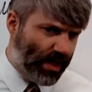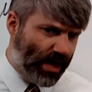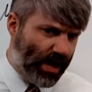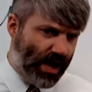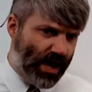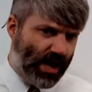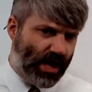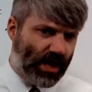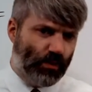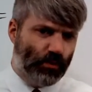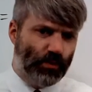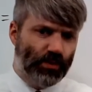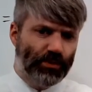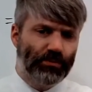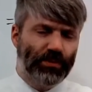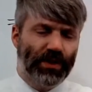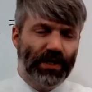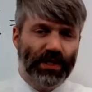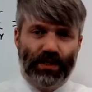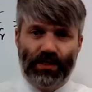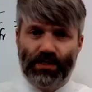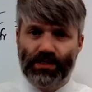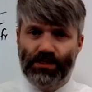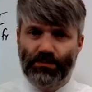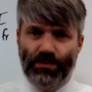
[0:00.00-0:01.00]
how we
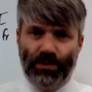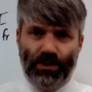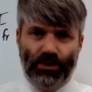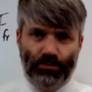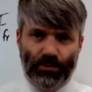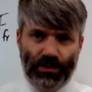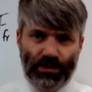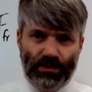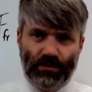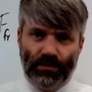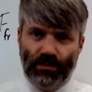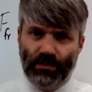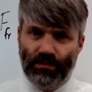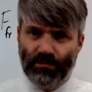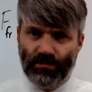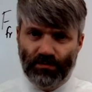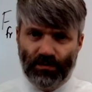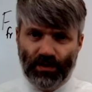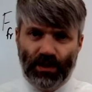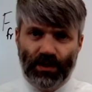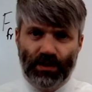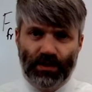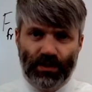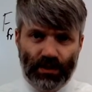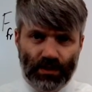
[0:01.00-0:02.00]
might experimentally
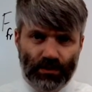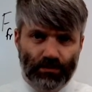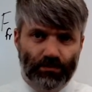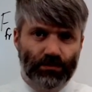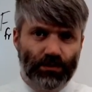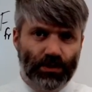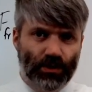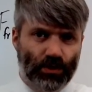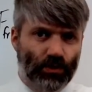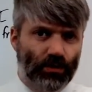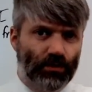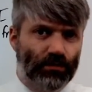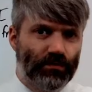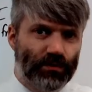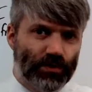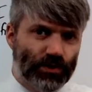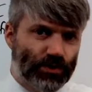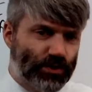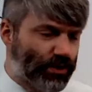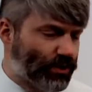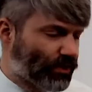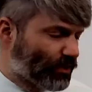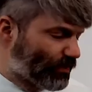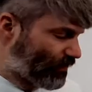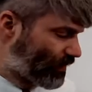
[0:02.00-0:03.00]
find a
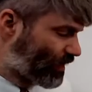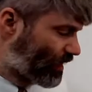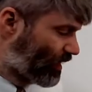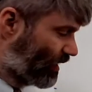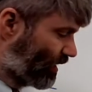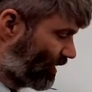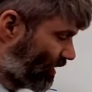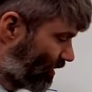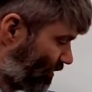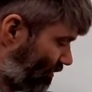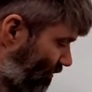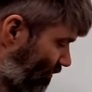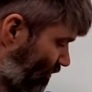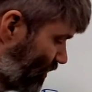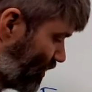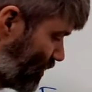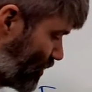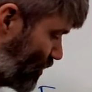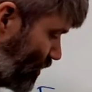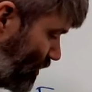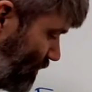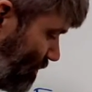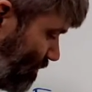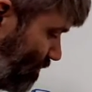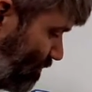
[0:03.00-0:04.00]
coefficient of kinetic
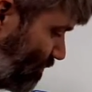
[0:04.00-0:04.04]
friction.